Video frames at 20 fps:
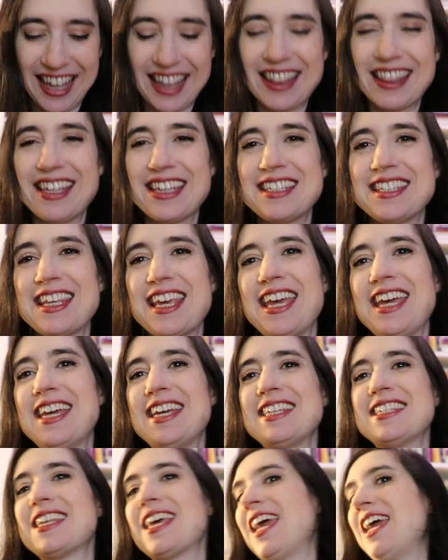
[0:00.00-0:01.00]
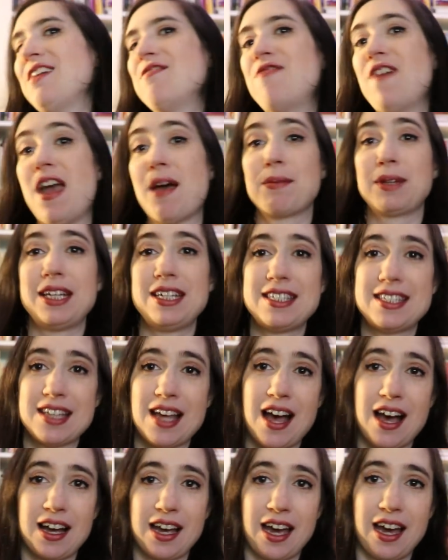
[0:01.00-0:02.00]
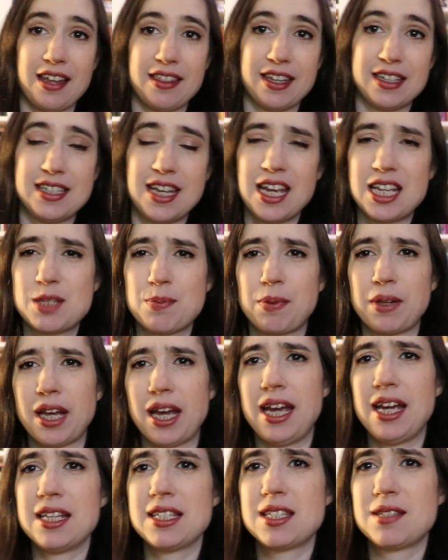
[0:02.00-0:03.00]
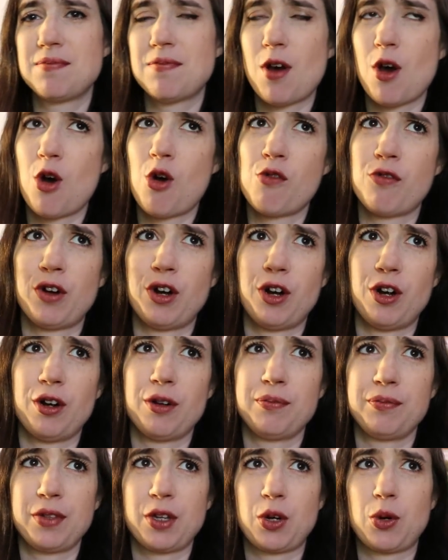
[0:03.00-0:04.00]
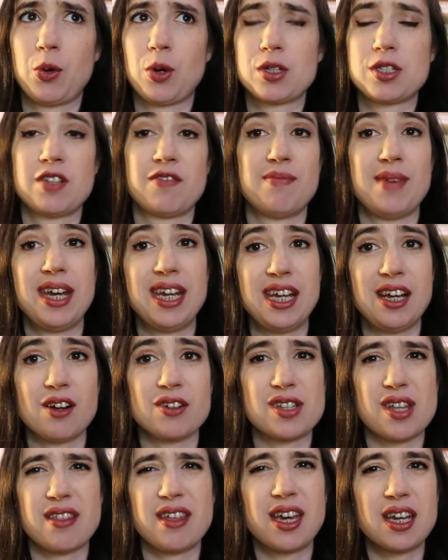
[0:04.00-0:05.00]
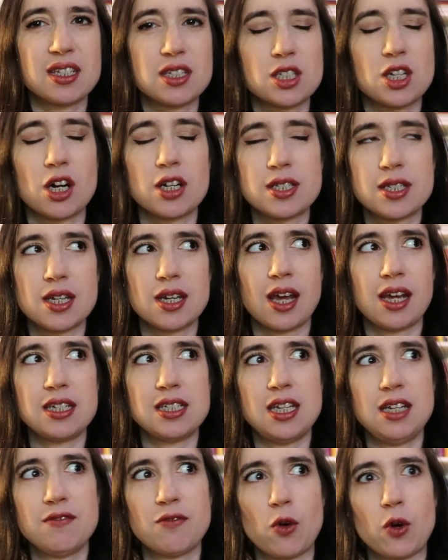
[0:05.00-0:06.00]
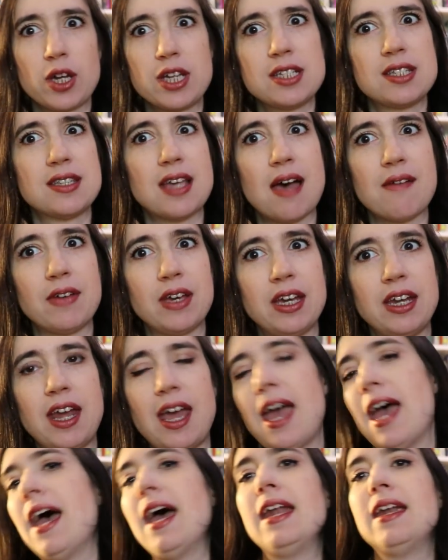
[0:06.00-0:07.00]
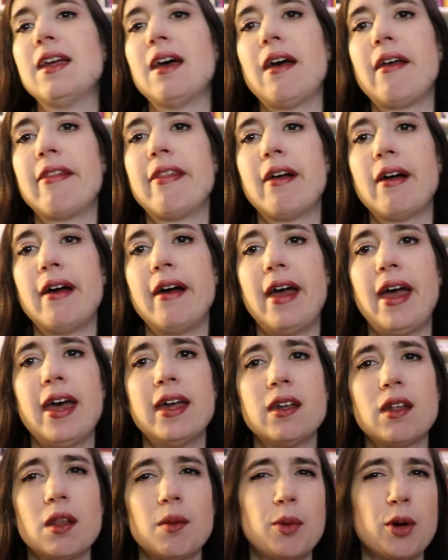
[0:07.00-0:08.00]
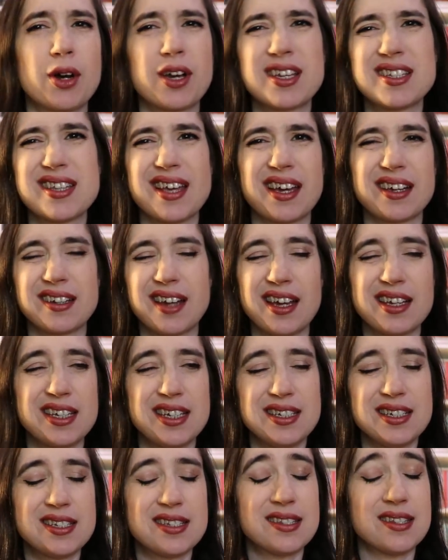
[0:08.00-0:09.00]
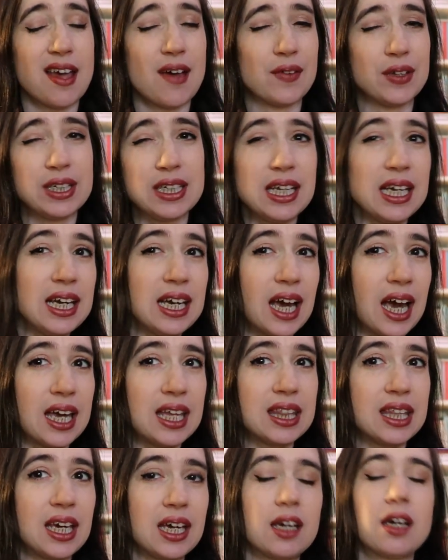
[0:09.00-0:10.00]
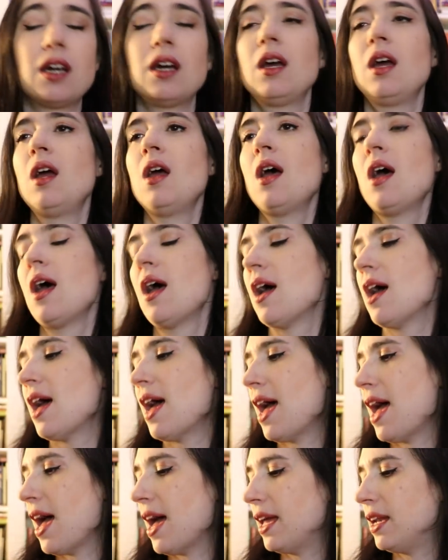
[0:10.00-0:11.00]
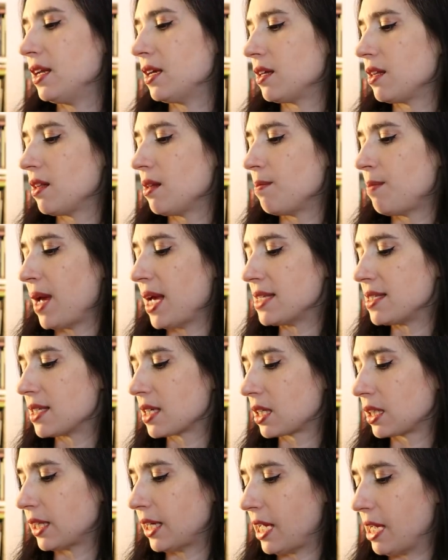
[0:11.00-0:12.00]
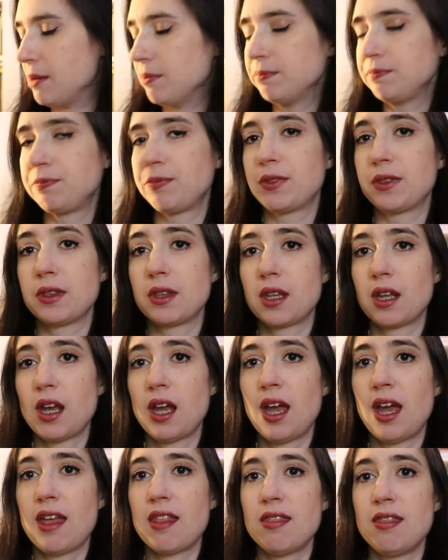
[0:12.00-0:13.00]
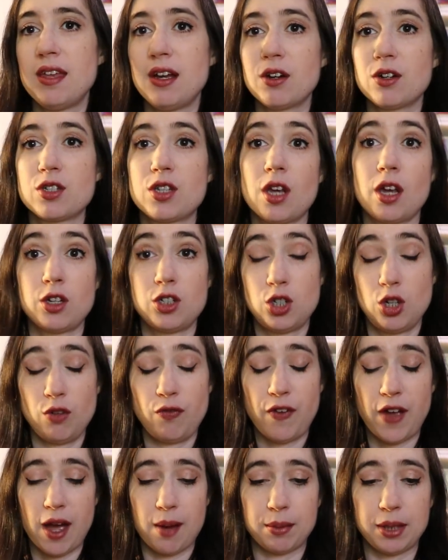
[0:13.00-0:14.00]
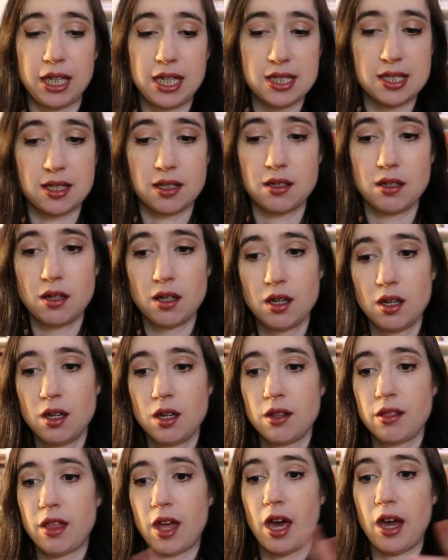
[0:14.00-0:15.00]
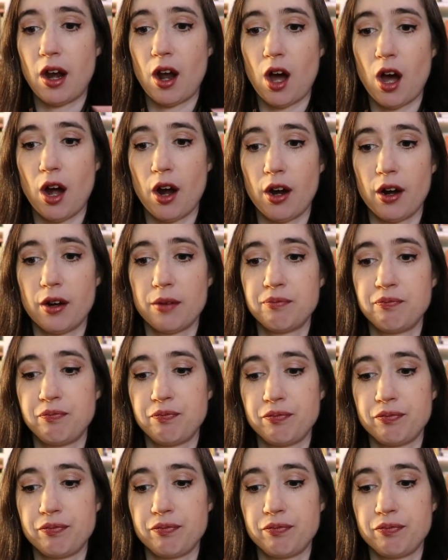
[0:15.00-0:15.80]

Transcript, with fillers: This is a family saga that takes place over the course of many years. I think it starts in nineteen forty-seven and the end of the book is like nineteen seventy, I think. And basically, there's two families that are